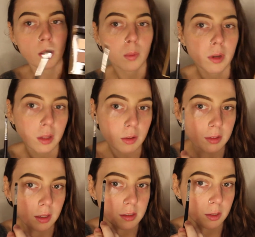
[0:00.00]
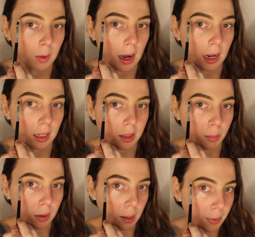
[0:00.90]
We're going to use it to highlight the
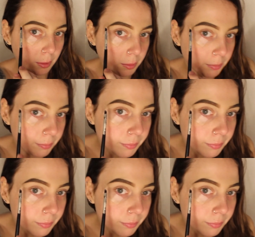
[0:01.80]
brow bone.